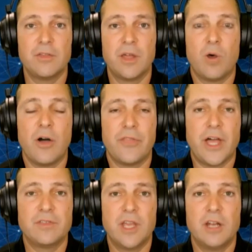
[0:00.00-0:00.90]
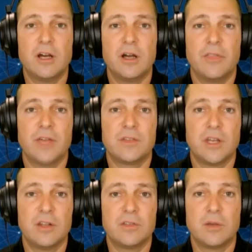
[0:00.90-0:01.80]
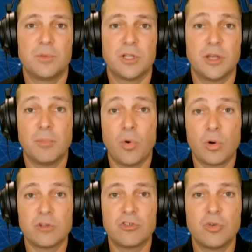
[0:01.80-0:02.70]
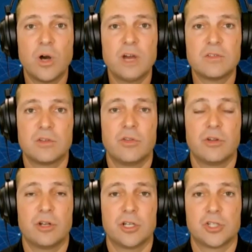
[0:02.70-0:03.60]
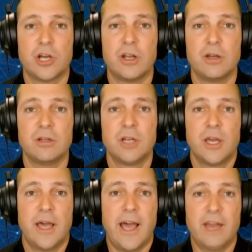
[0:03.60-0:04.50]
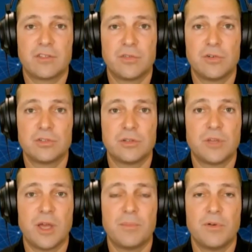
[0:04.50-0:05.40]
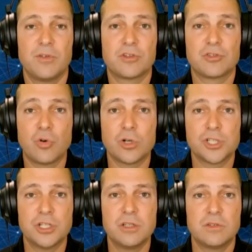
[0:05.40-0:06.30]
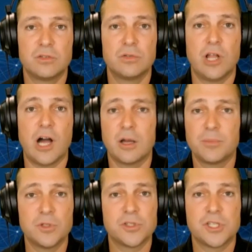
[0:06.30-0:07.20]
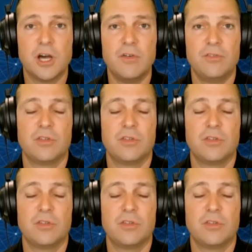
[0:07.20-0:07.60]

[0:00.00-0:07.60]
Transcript: And they want that data, and that data is typically important to us. So they're going to try to ask for some type of extortion to lock up your stuff.